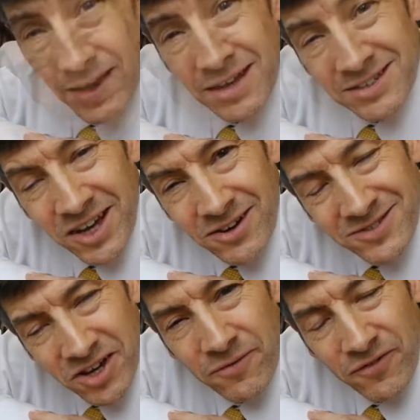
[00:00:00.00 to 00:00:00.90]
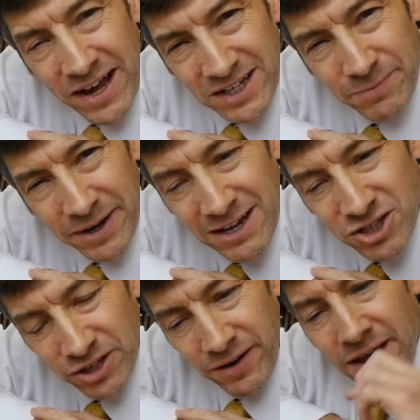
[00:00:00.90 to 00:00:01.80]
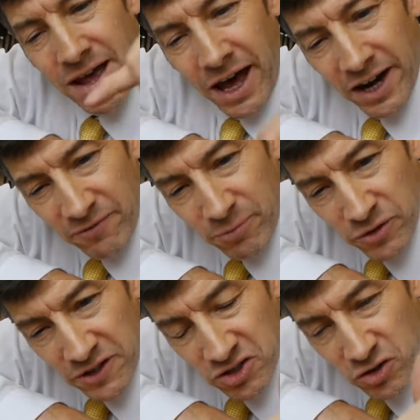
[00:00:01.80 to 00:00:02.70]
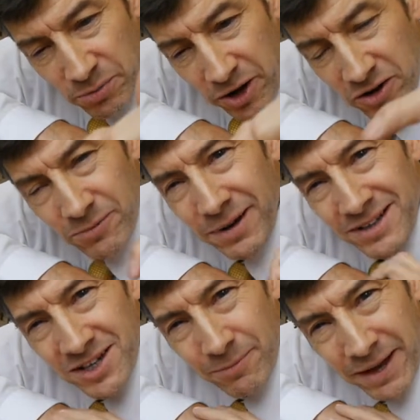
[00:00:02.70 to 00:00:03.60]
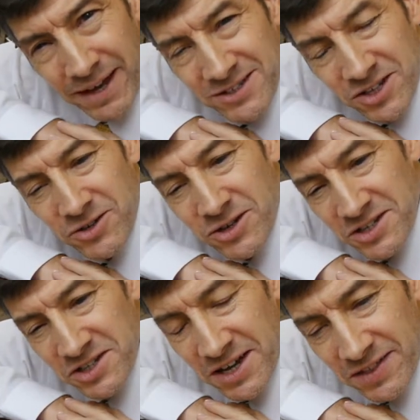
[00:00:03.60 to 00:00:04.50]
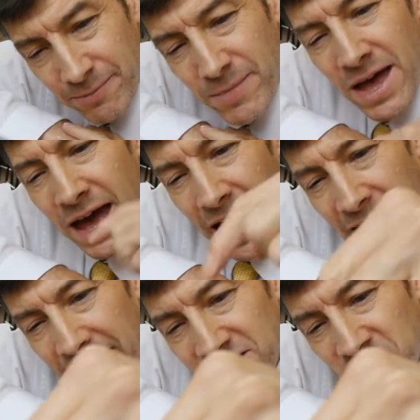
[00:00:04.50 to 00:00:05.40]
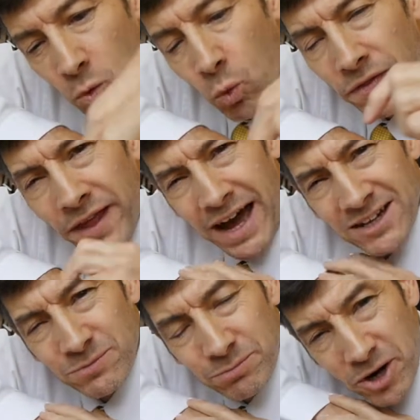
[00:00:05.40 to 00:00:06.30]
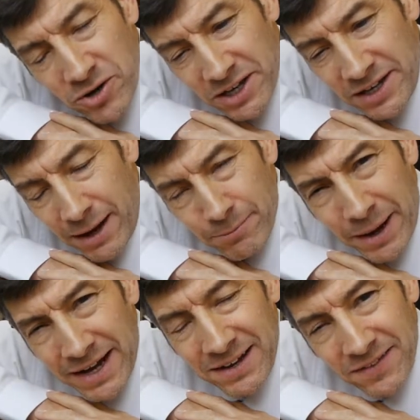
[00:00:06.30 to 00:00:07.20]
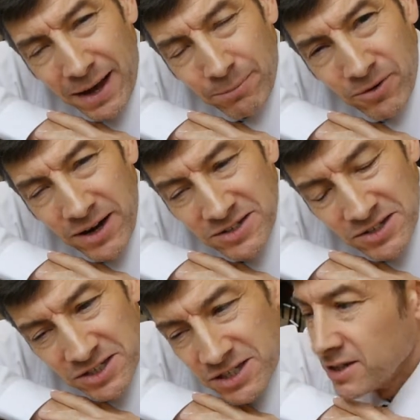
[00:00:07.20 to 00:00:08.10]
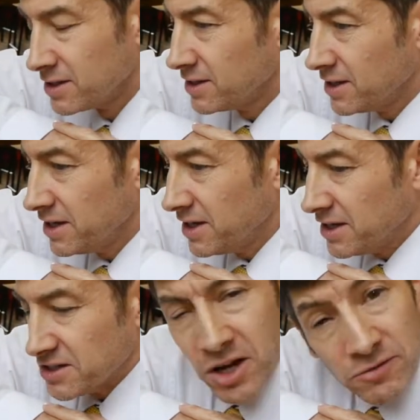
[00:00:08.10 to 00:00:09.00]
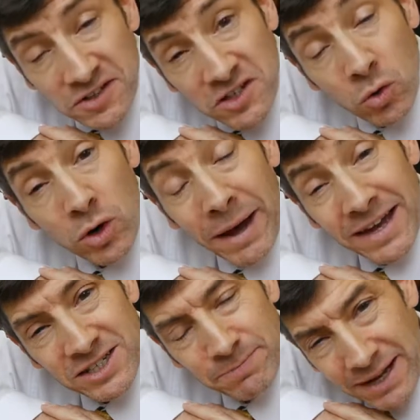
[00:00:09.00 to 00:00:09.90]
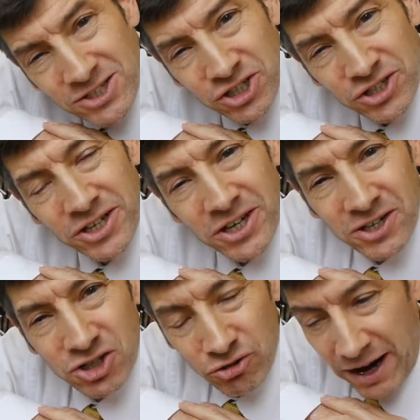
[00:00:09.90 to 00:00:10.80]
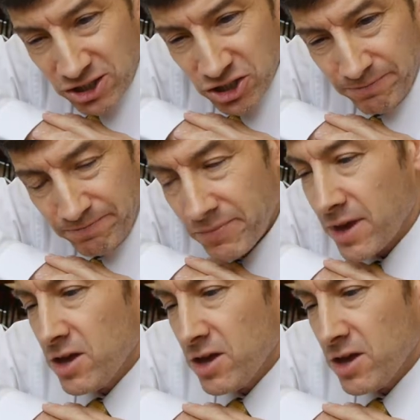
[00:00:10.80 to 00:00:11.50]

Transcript: So time for an explanation, and I've put the two broken bits up here so you can see them, and one that hasn't broken yet back in the apparatus. So this is all about expansion and contraction.